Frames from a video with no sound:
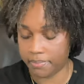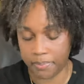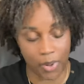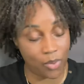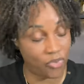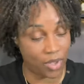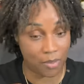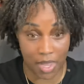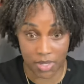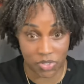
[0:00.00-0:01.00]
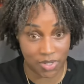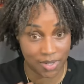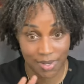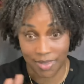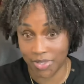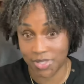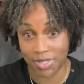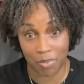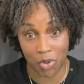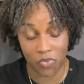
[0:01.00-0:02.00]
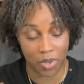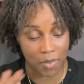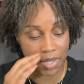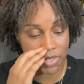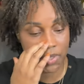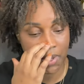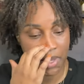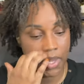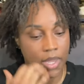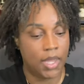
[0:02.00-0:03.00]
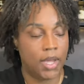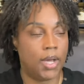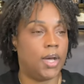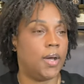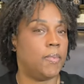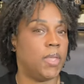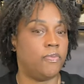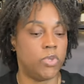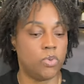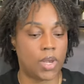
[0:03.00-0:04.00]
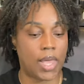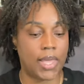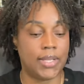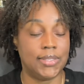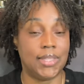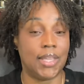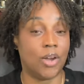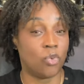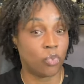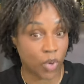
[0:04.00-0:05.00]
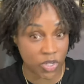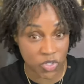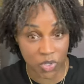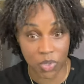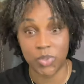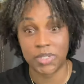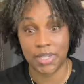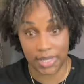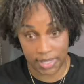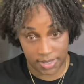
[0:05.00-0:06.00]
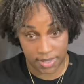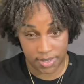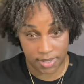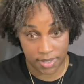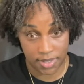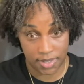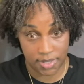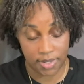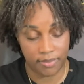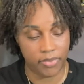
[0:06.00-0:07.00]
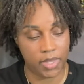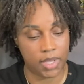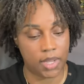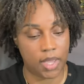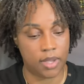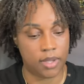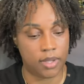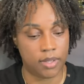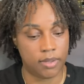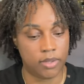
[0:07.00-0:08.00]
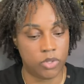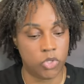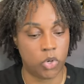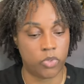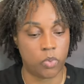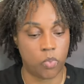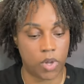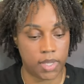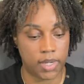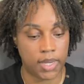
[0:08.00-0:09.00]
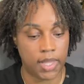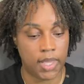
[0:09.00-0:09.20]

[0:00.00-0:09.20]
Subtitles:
Perfect match. This is a perfect match. If you like the original Delina, then You're the One.